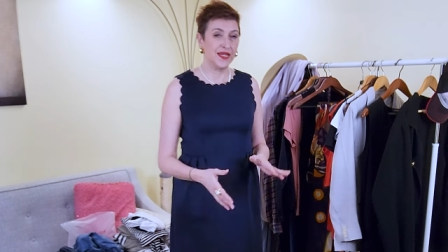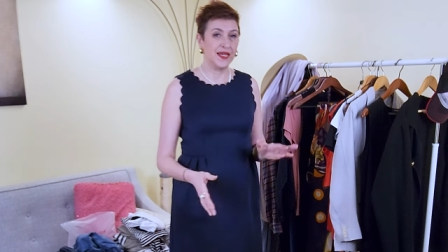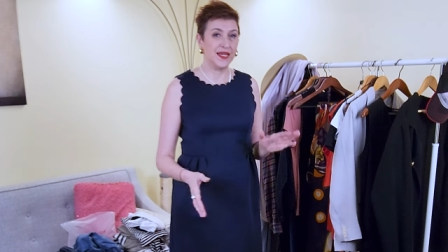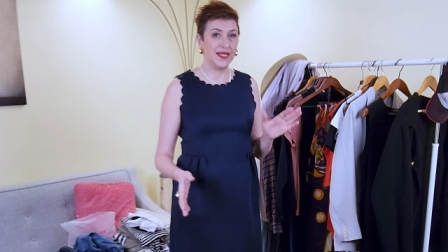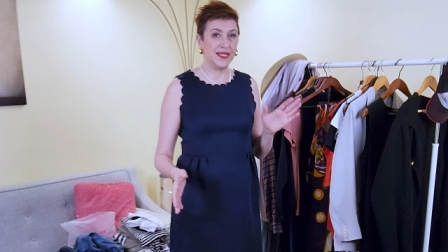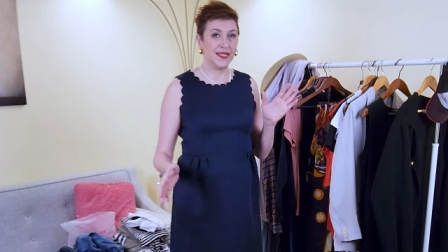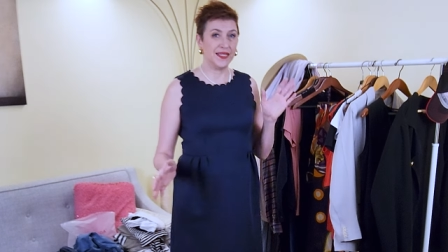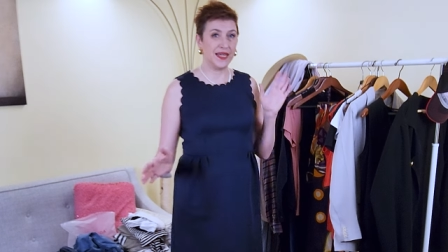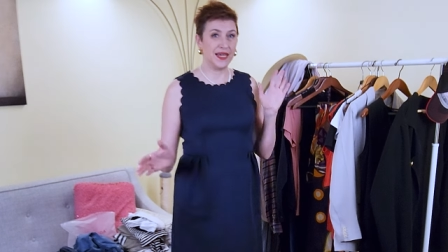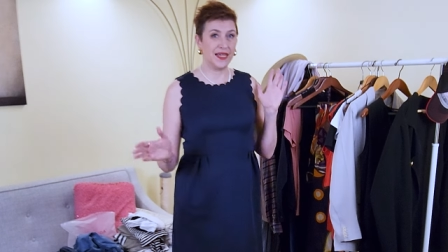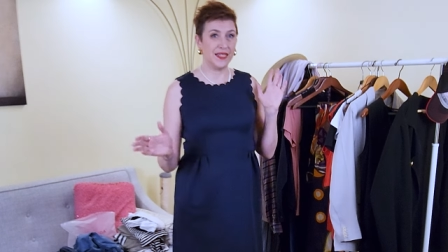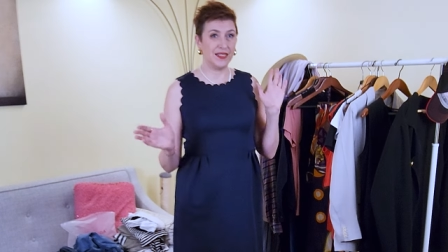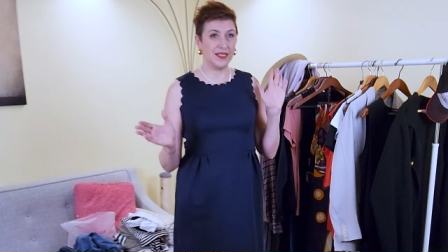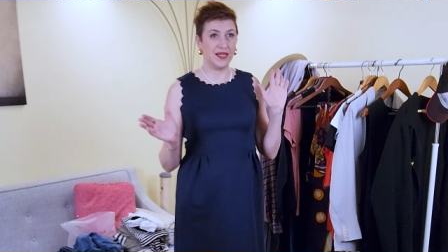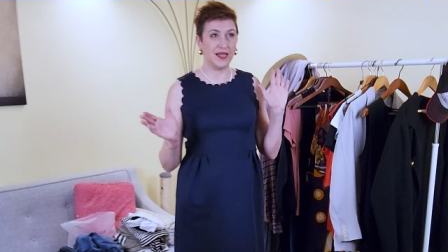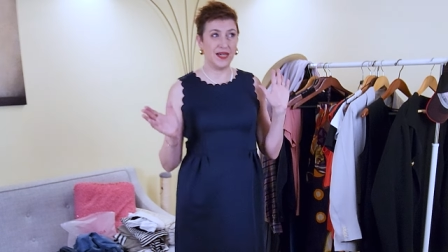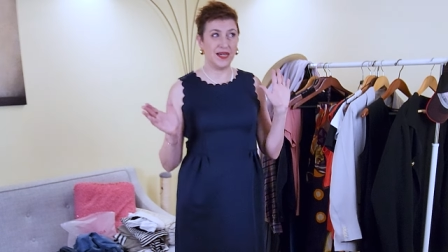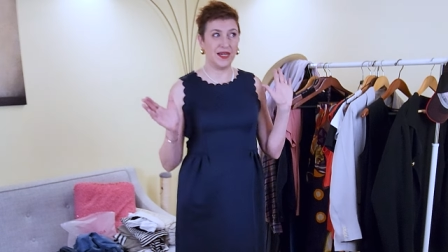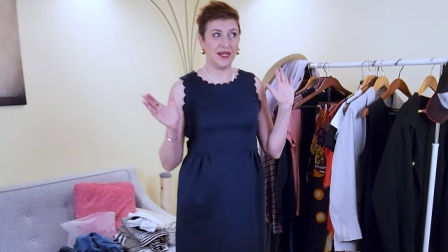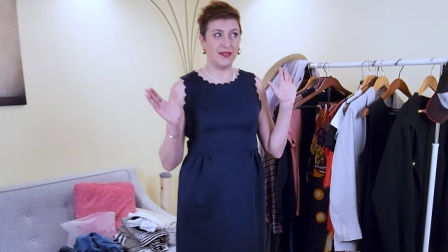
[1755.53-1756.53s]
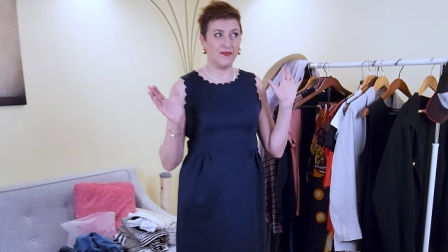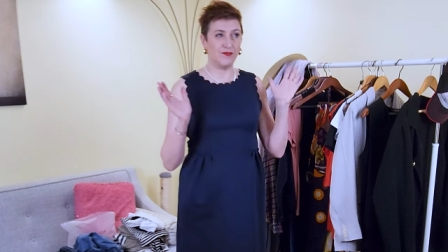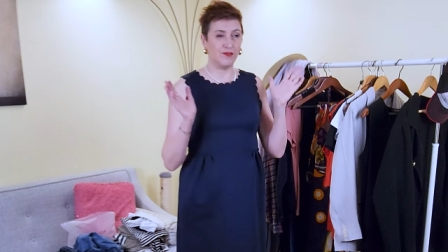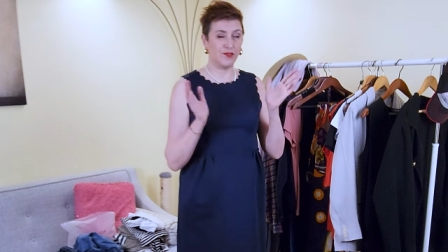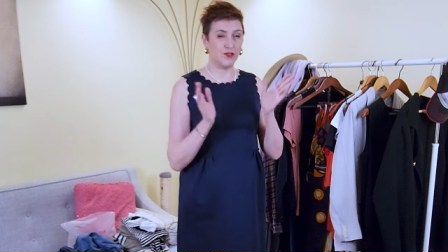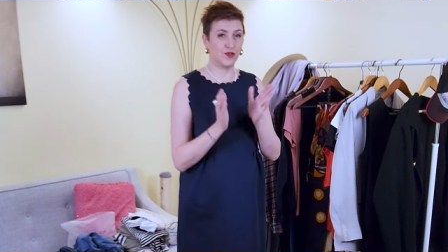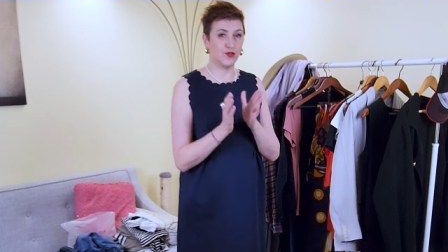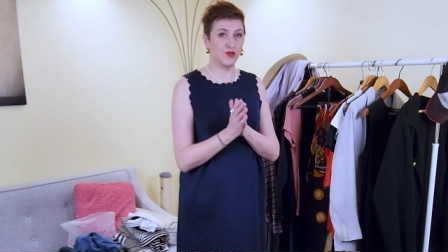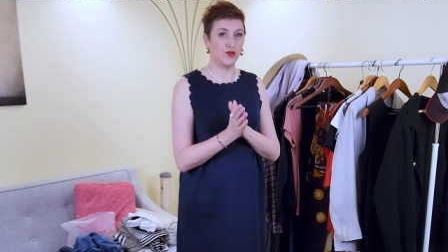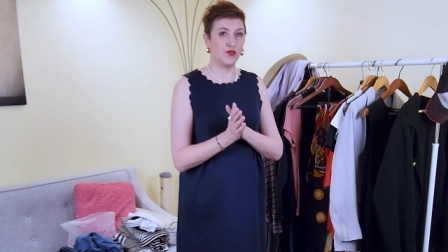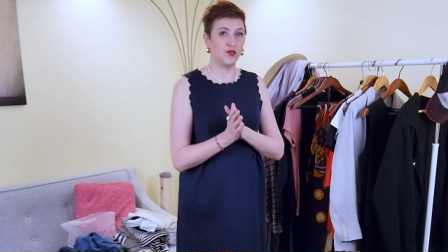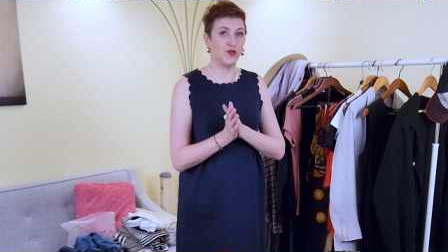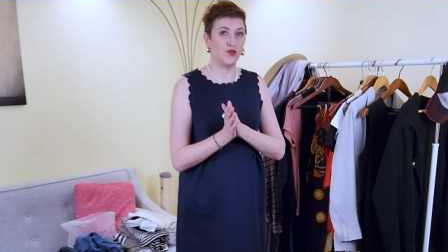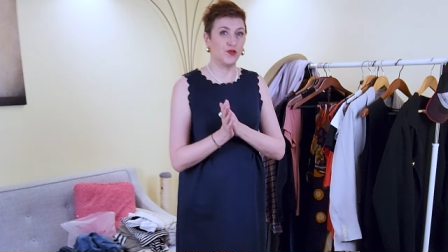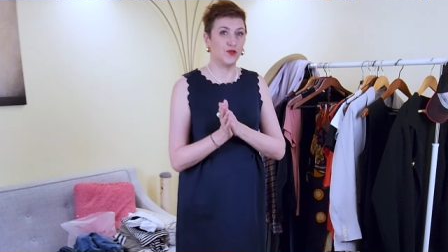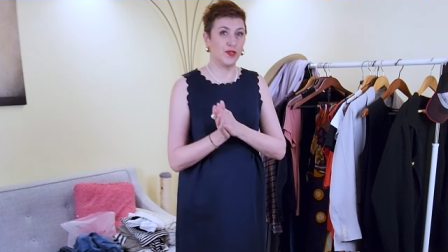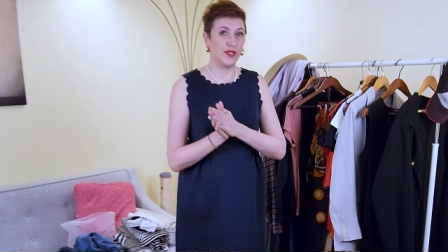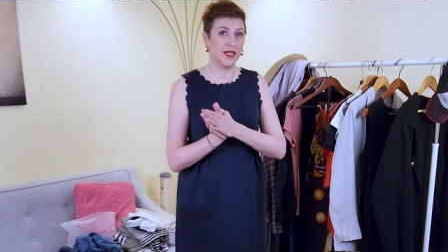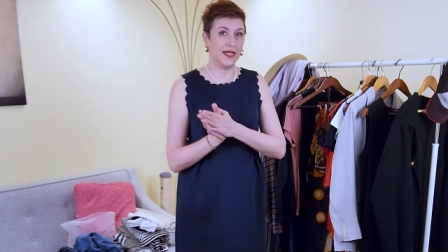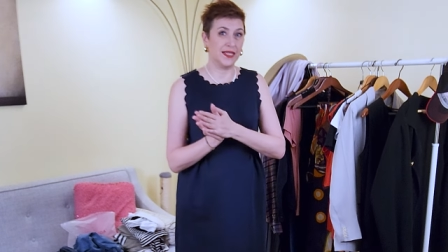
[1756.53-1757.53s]
and I I want to
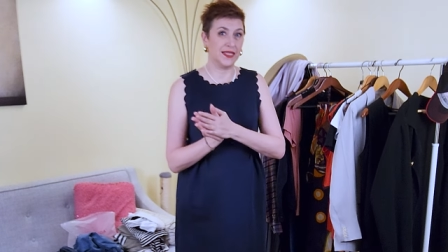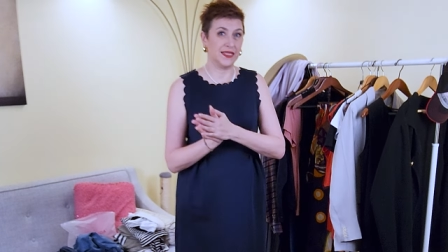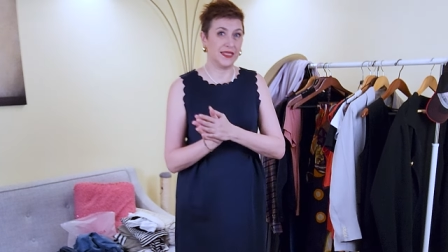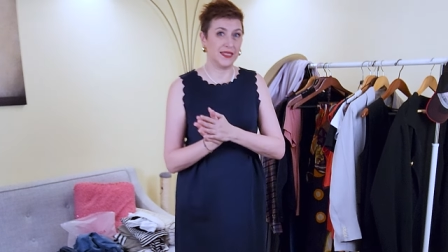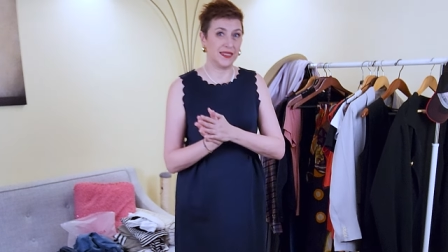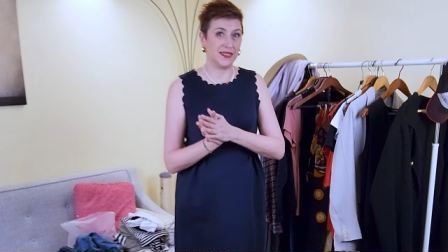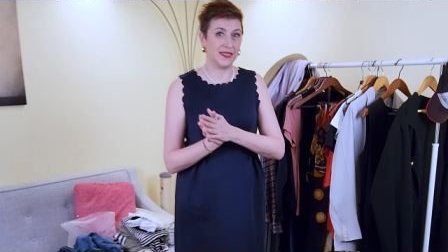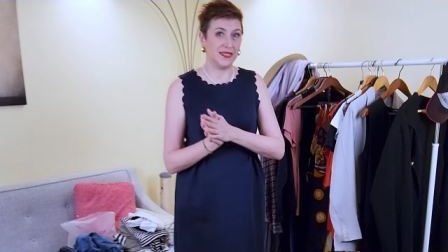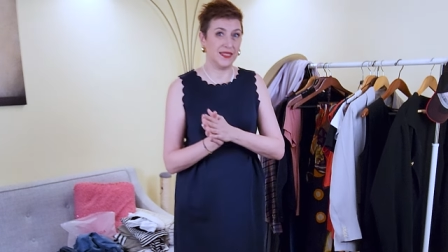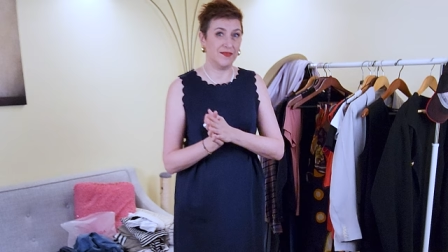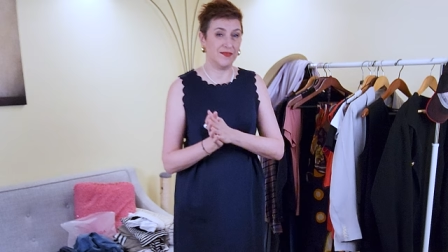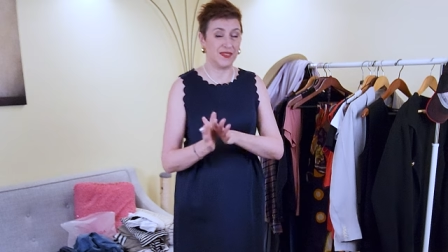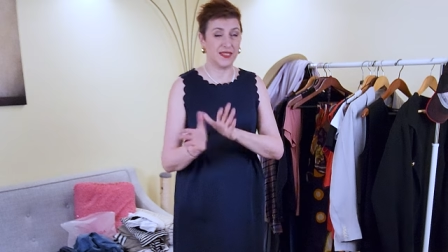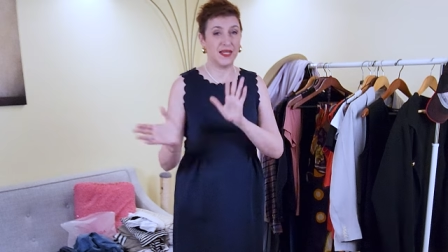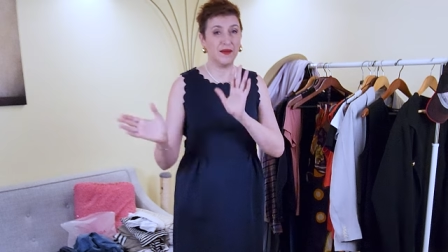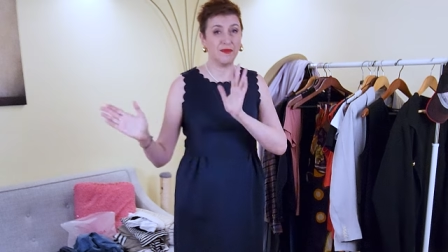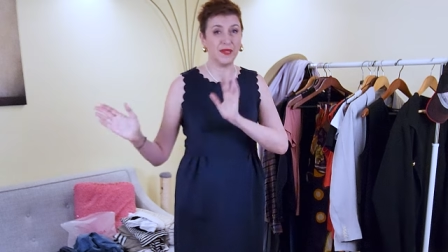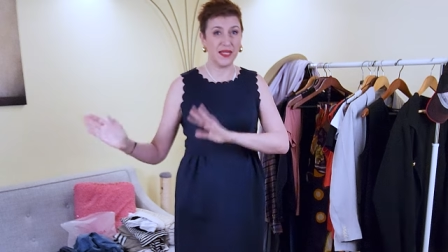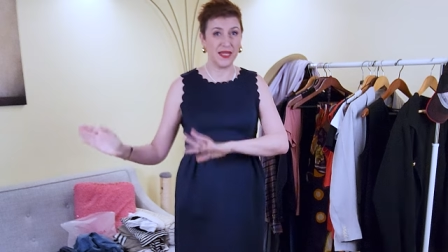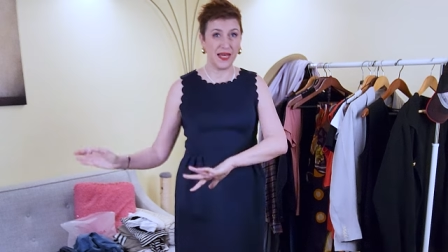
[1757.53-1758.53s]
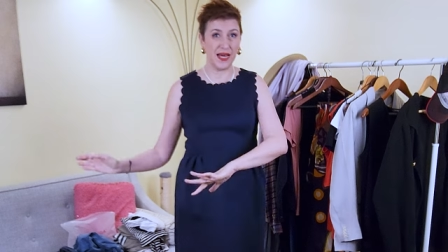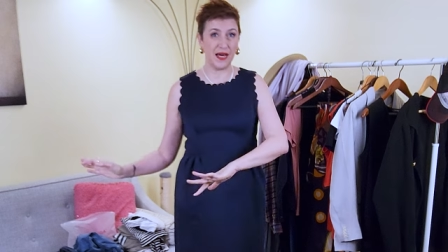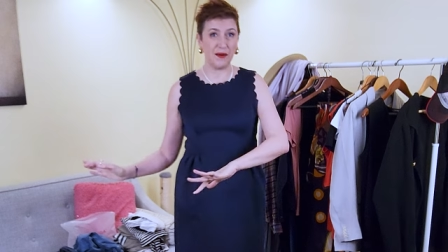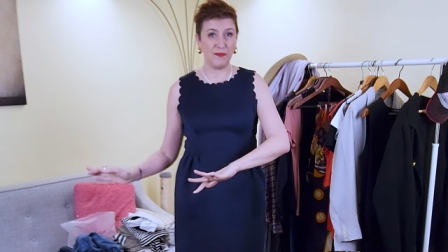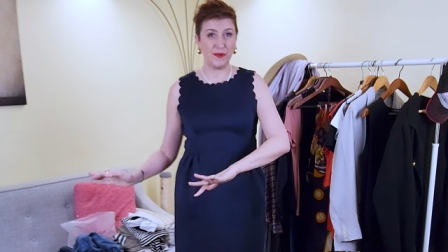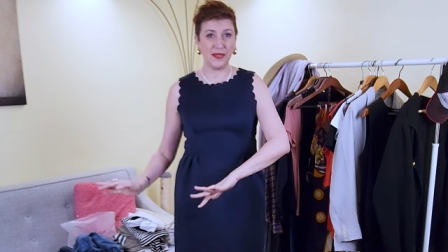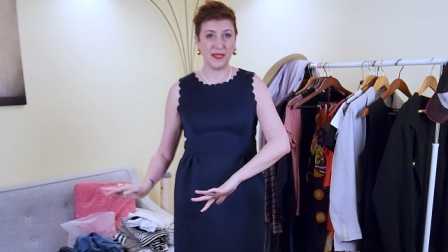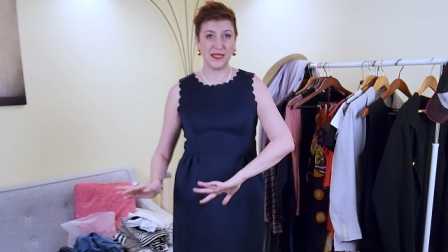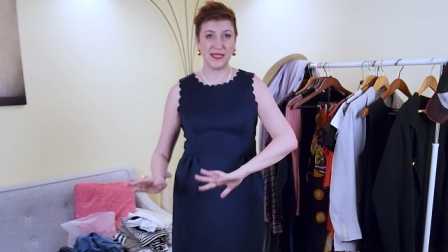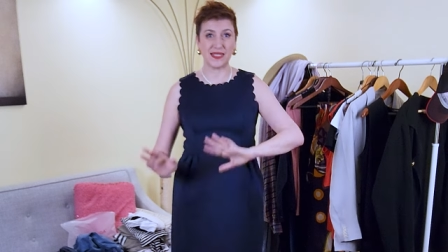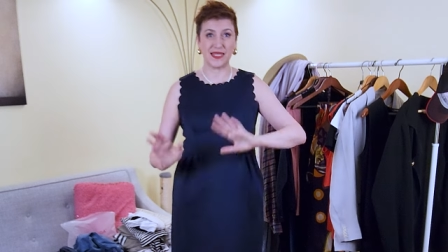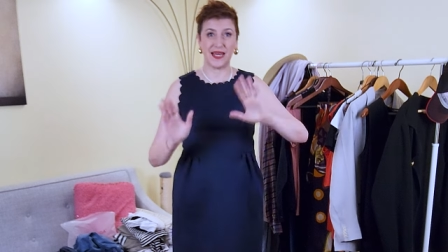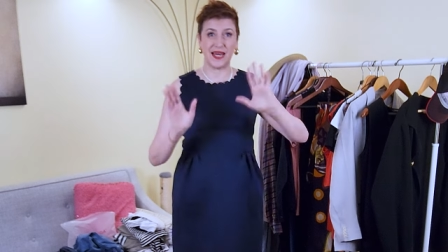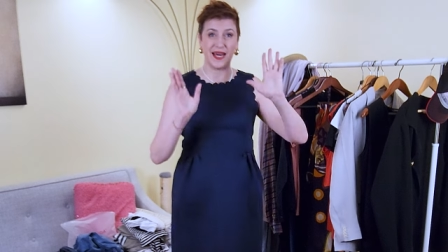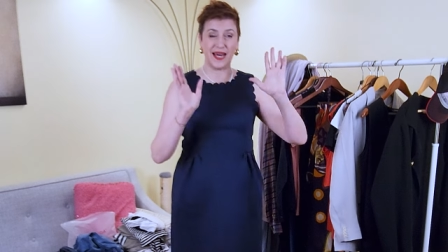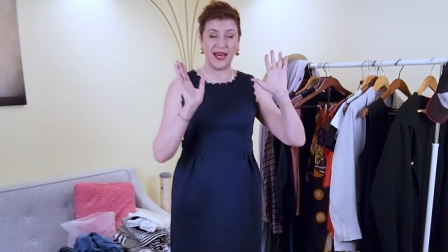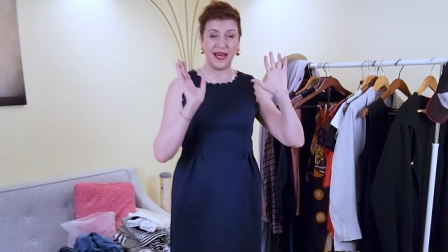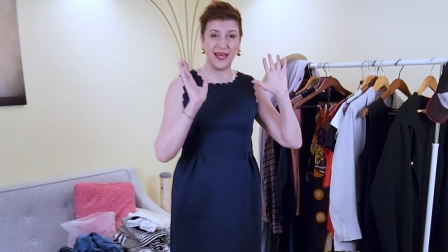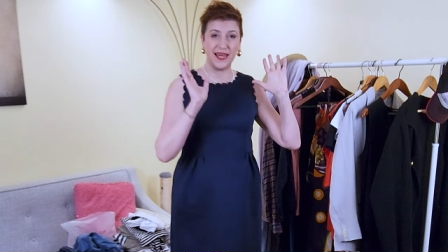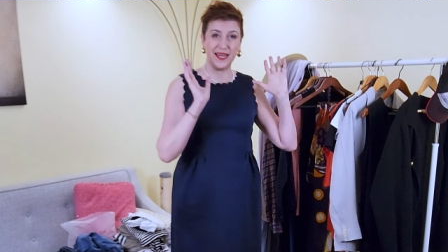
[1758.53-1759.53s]
know that if something happens,
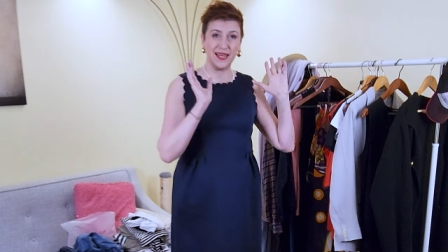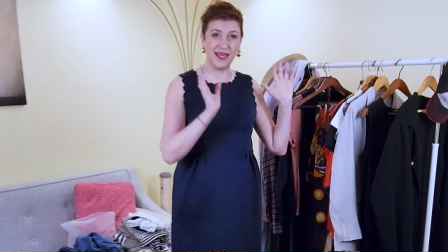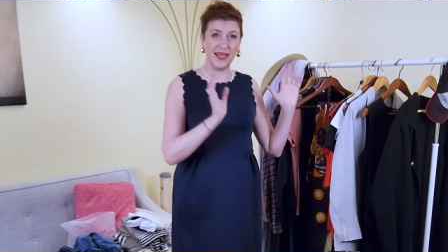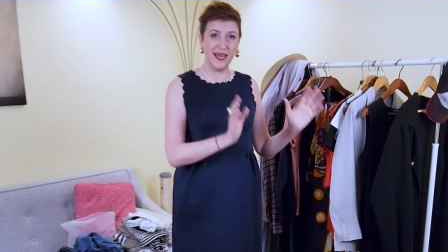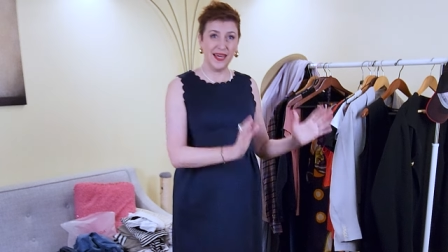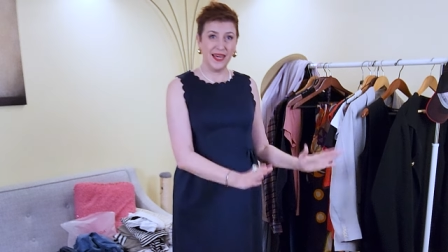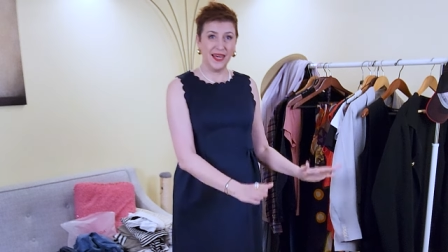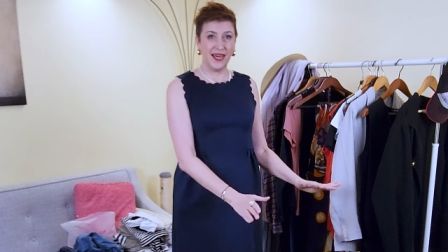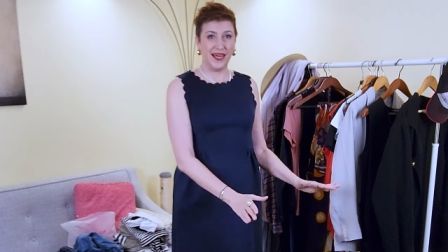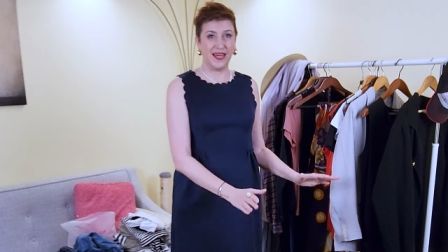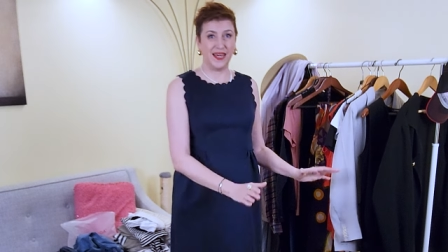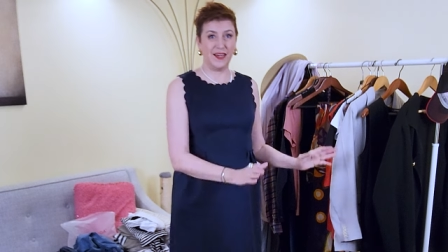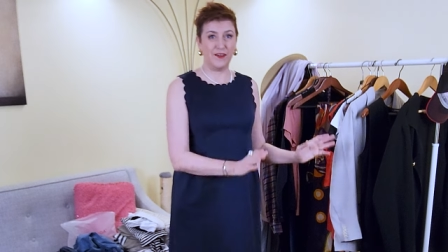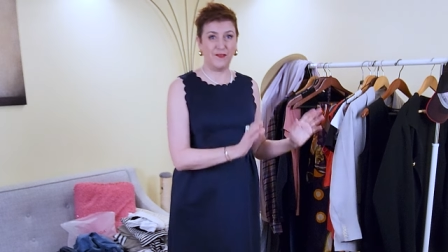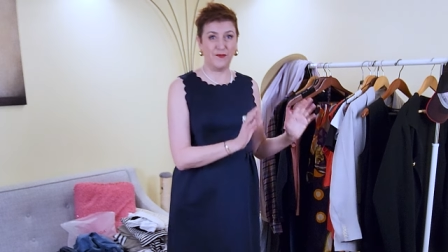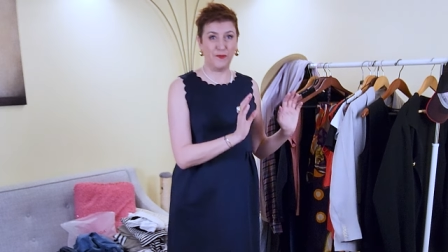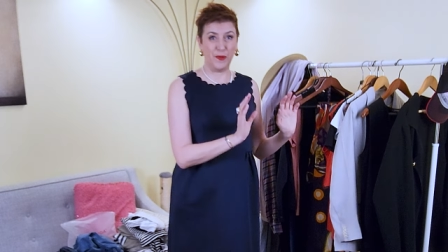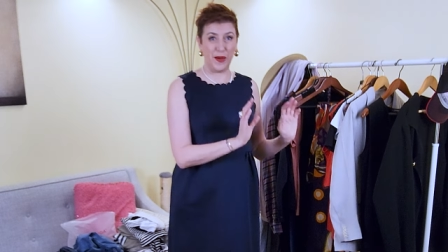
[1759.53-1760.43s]
I have